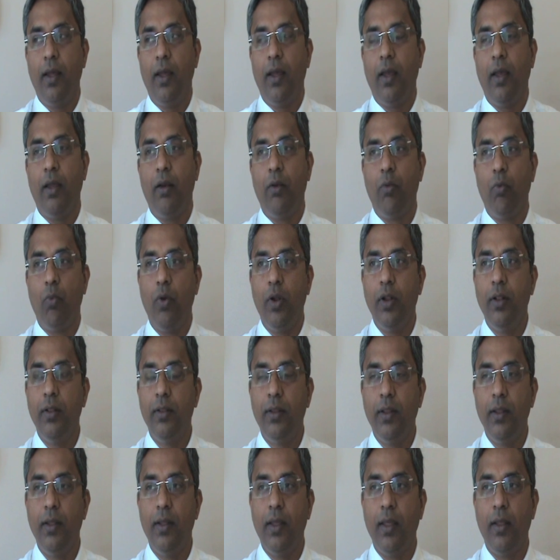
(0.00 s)
And
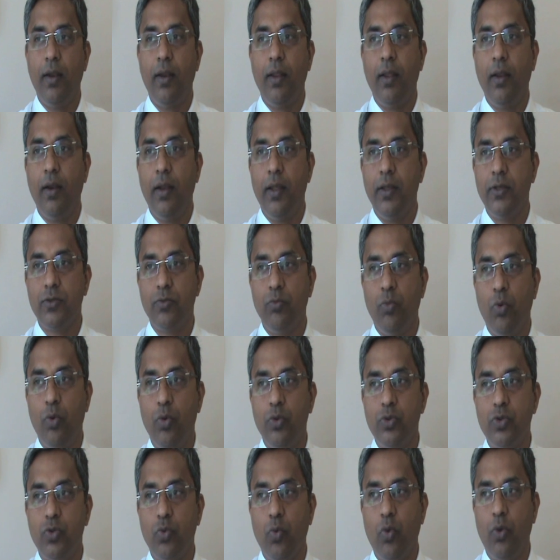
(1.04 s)
one thing I realized
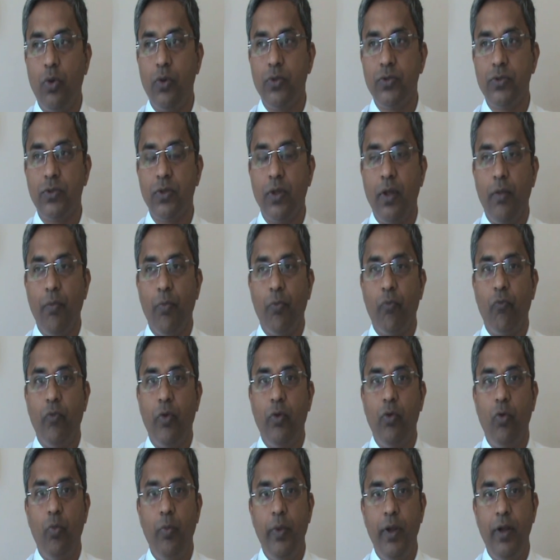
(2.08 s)
most was
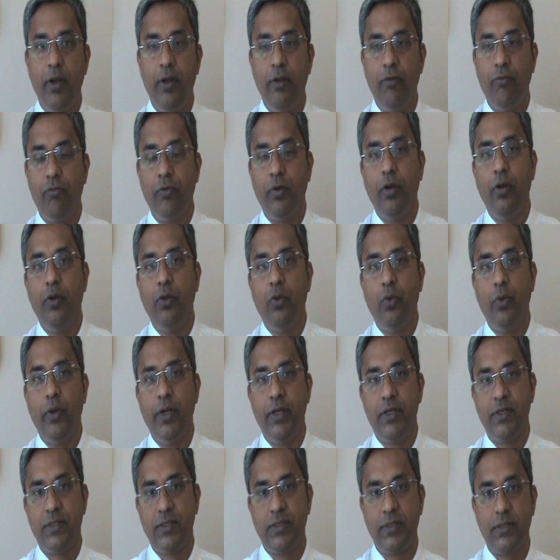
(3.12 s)
when you meet different
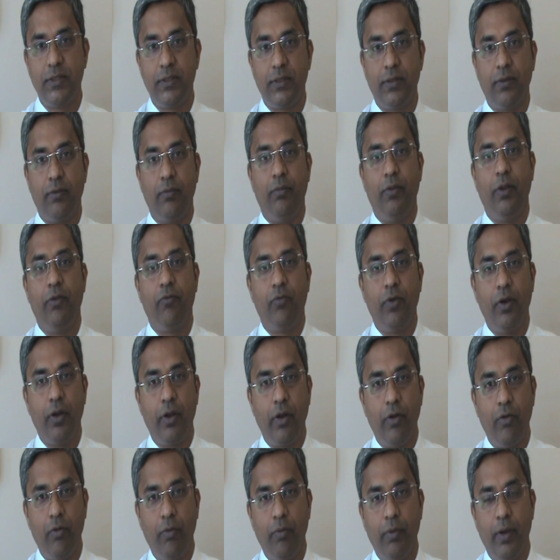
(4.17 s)
units,
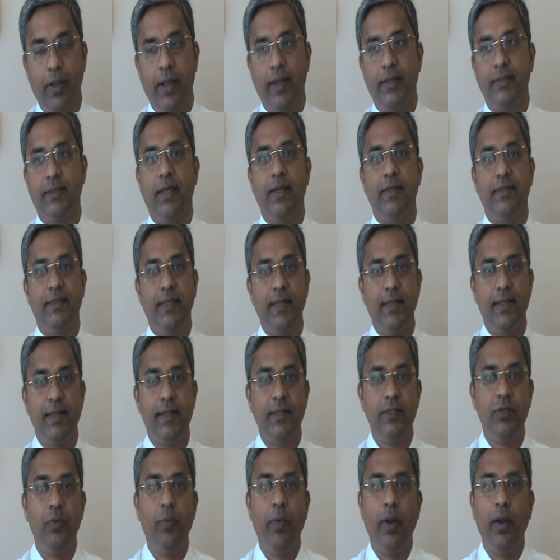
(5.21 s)
different kind of, like say a Sikh
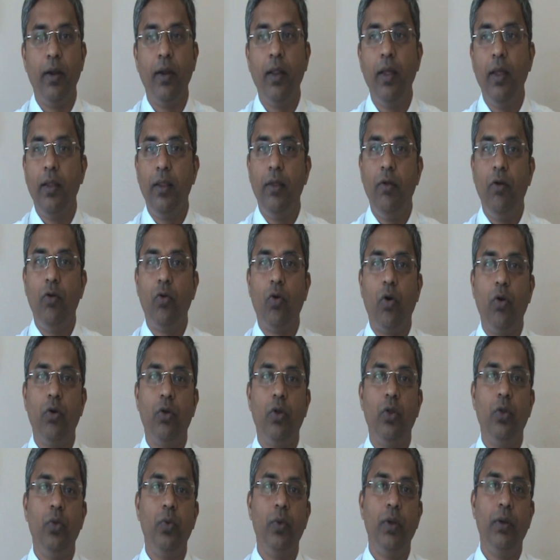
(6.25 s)
regiment, he'll
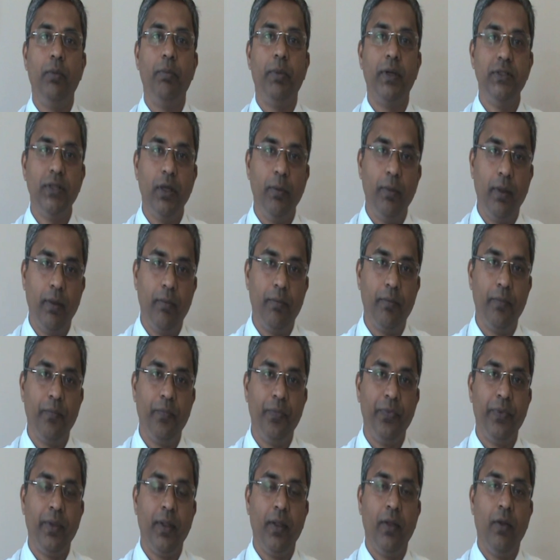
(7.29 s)
talk to you in Punjabi
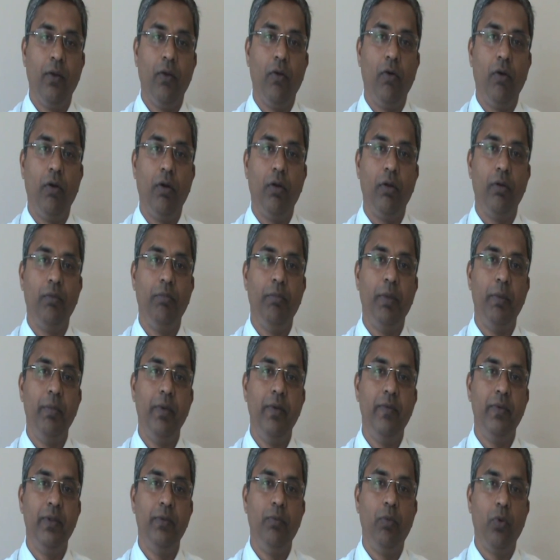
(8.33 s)
or
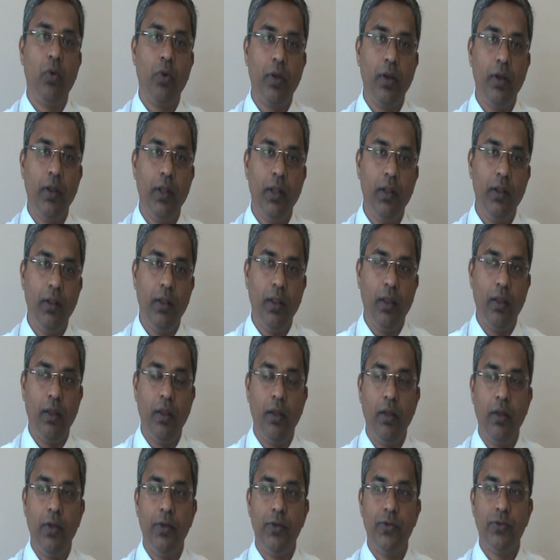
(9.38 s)
maybe with broken Hindi.
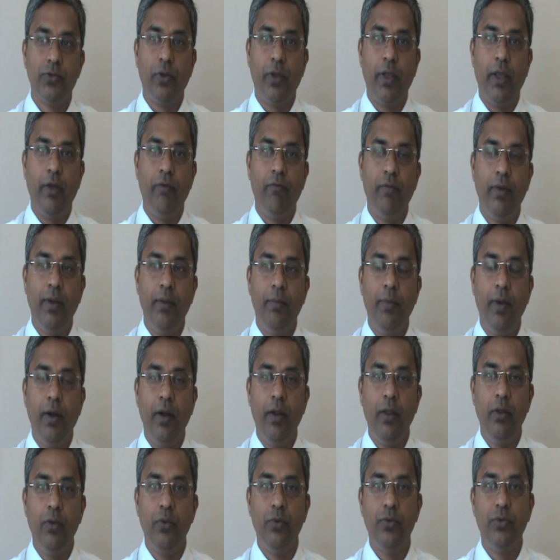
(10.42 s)
So
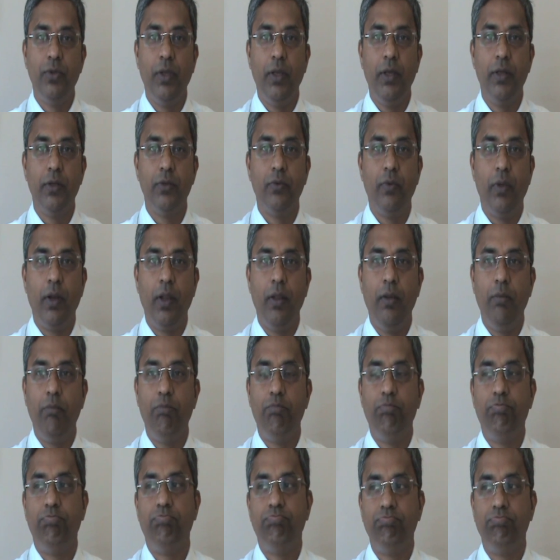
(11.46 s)
everybody you see is very